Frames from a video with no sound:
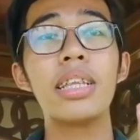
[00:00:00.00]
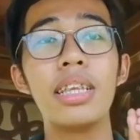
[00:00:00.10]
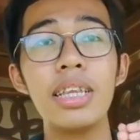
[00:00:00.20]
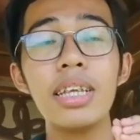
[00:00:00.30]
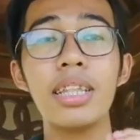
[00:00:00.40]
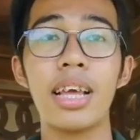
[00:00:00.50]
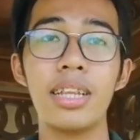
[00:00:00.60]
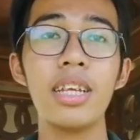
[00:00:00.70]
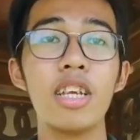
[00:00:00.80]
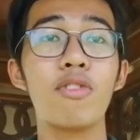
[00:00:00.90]
This
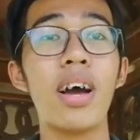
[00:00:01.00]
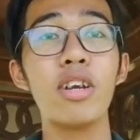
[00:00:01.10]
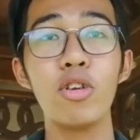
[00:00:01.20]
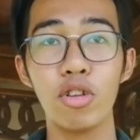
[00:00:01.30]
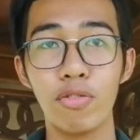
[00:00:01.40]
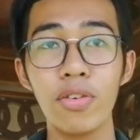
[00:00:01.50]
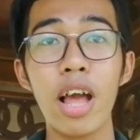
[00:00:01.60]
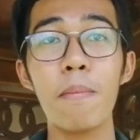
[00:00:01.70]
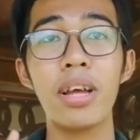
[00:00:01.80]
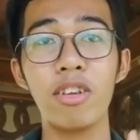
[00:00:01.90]
technique is very useful
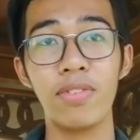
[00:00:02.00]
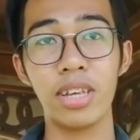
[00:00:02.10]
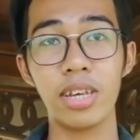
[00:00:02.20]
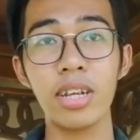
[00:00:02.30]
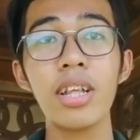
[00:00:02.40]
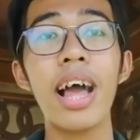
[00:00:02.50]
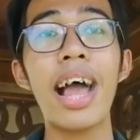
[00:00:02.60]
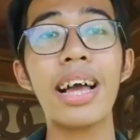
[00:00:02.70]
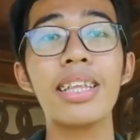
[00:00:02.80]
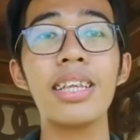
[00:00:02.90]
and beneficial
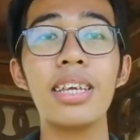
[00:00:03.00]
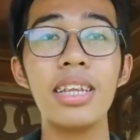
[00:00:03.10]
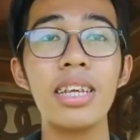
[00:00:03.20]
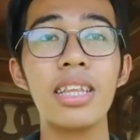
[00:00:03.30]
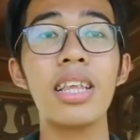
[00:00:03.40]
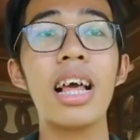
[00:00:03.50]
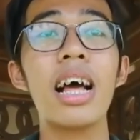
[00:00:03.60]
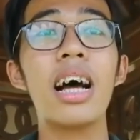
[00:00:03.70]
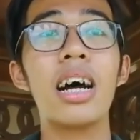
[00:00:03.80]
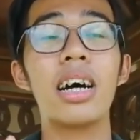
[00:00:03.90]
as it is
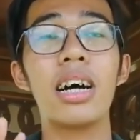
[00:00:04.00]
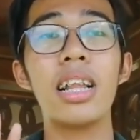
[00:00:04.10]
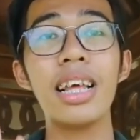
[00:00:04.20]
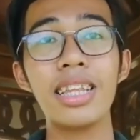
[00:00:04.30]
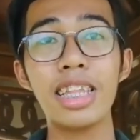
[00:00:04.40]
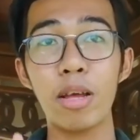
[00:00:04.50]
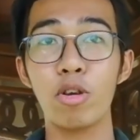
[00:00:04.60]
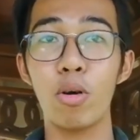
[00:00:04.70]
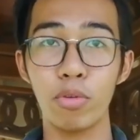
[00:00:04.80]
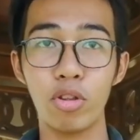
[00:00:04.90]
less time
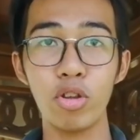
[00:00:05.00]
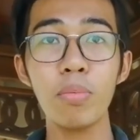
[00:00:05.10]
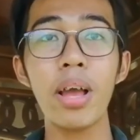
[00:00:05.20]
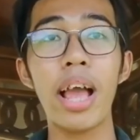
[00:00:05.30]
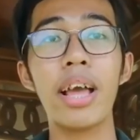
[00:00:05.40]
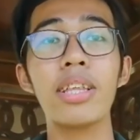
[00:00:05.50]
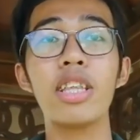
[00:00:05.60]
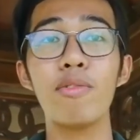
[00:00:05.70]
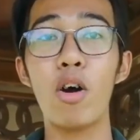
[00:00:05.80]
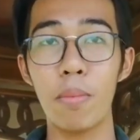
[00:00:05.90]
consumed and
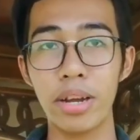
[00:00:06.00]
save our